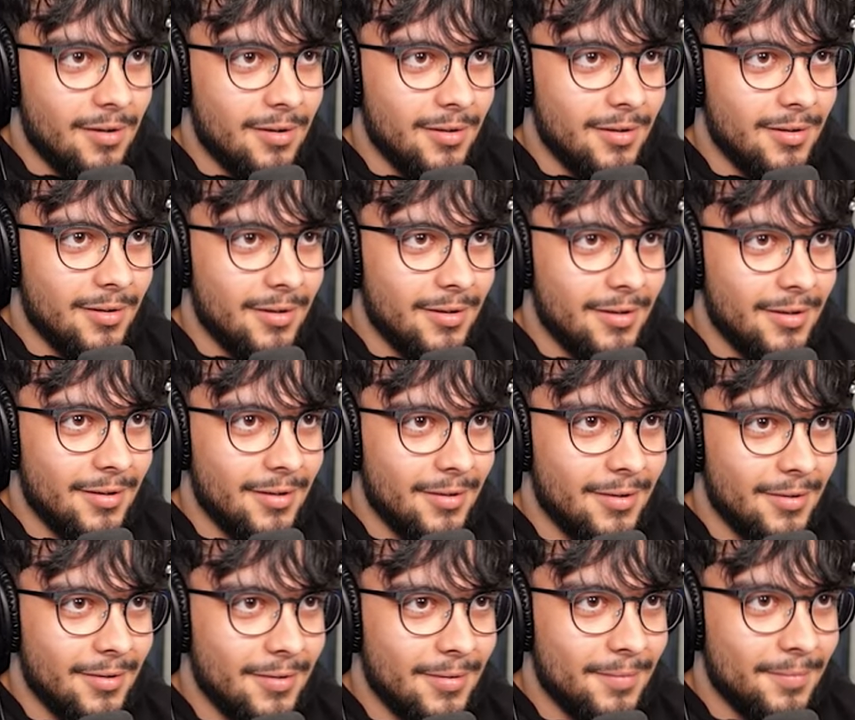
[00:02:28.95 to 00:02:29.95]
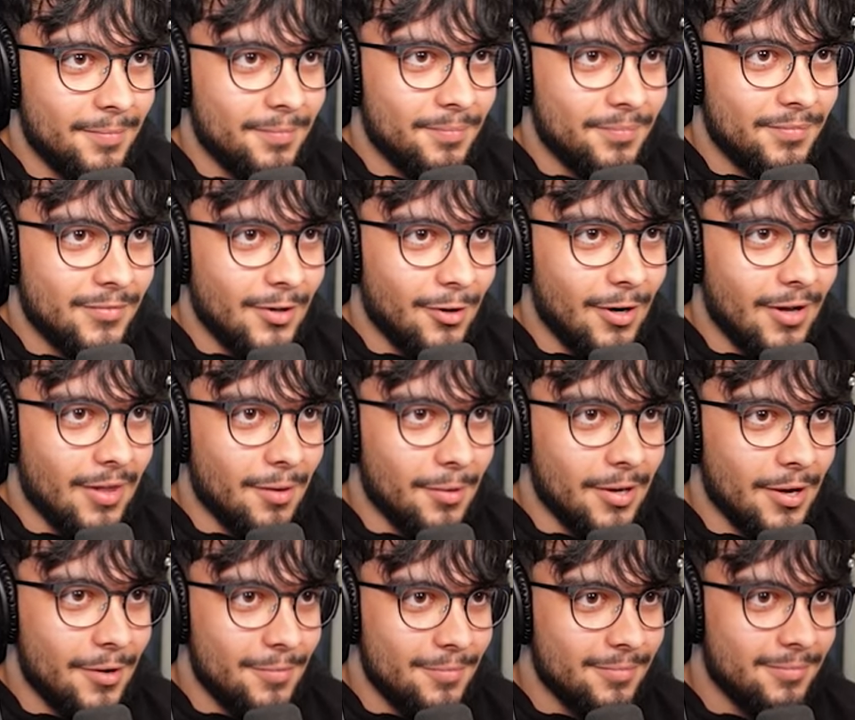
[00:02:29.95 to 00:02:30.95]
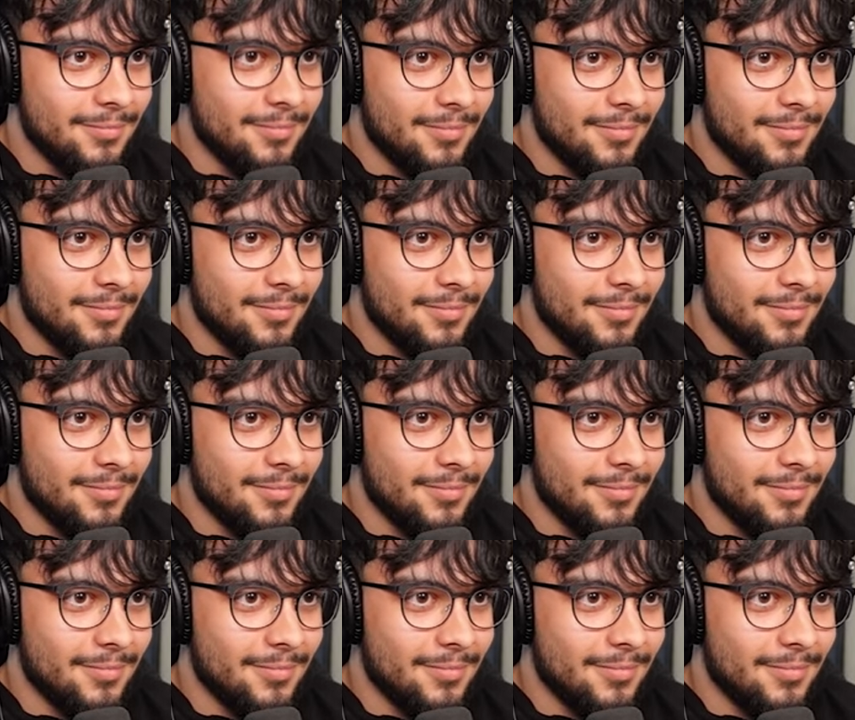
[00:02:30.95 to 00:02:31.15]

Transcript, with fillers: Um. All right, there we go.